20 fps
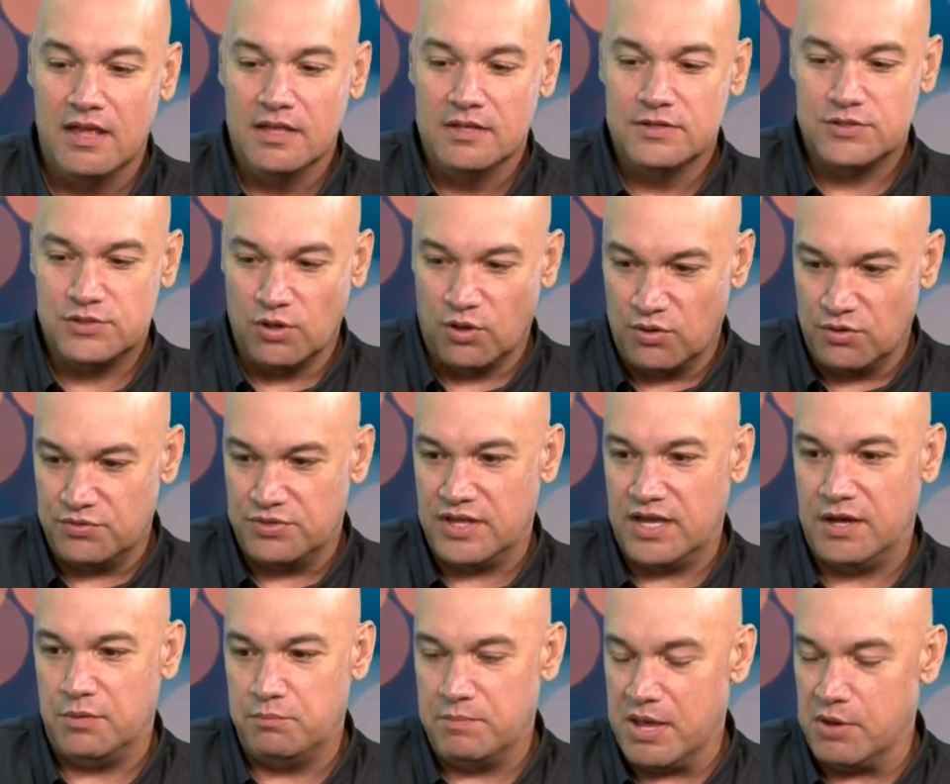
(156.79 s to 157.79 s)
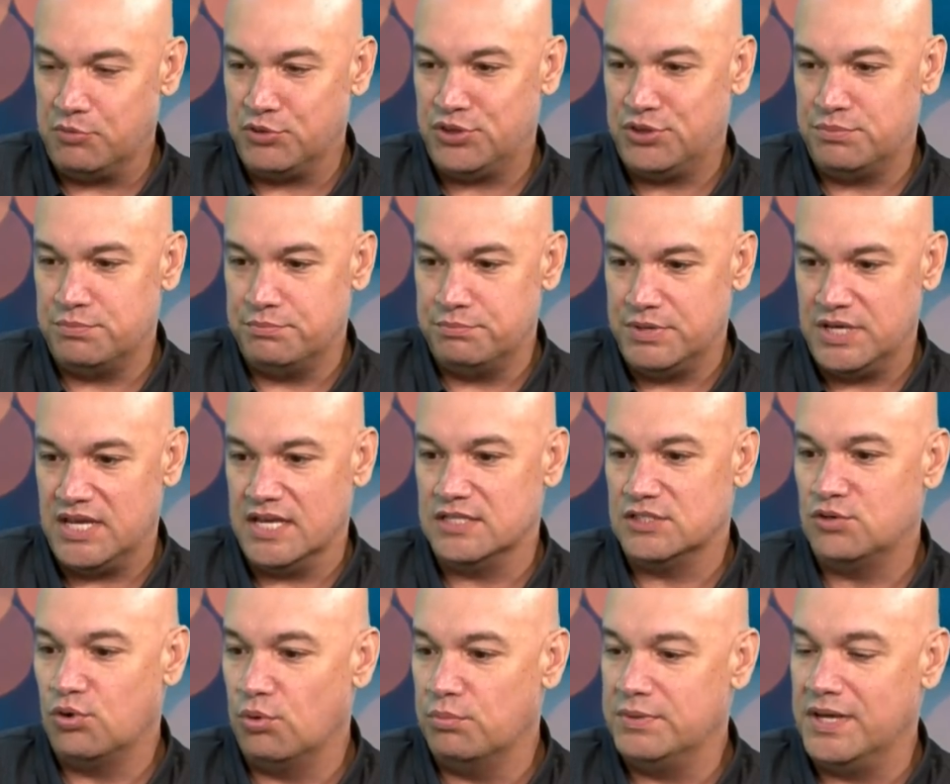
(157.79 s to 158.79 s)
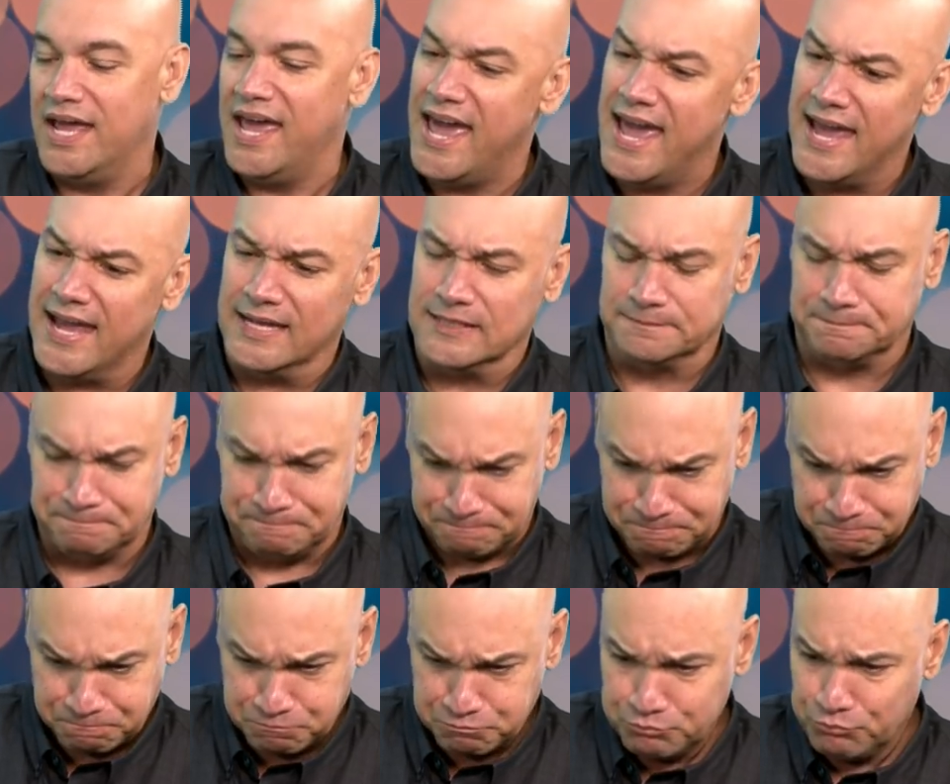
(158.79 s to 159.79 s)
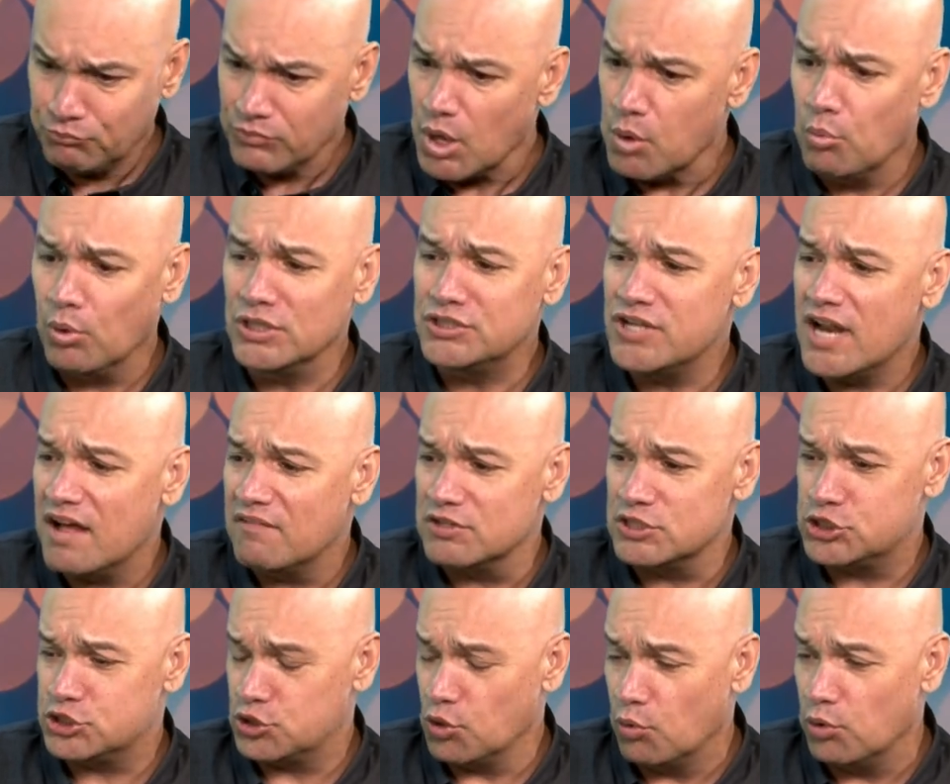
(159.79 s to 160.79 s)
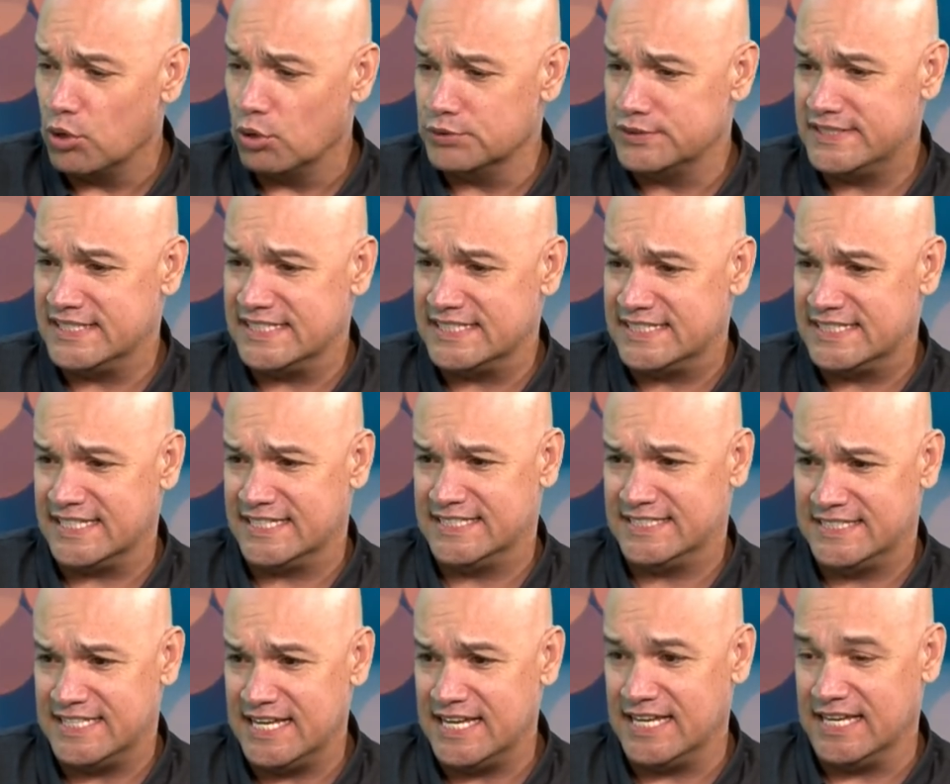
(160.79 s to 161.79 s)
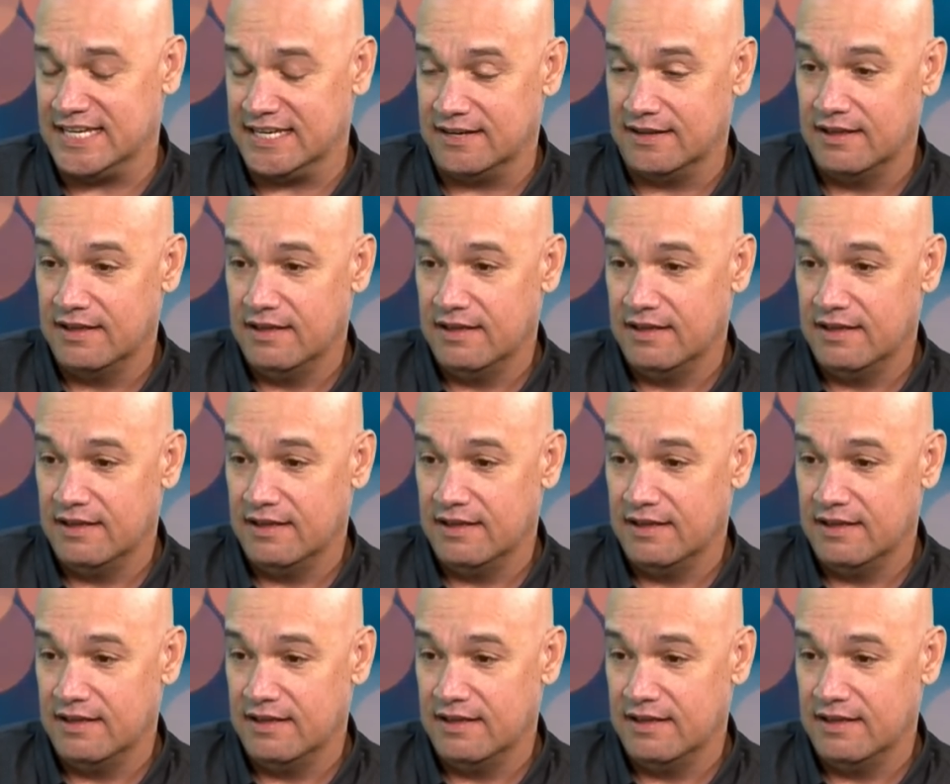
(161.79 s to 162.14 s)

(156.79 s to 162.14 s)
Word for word: So they met with me and told me, "Hey, why don't you have a show on OC sixteen?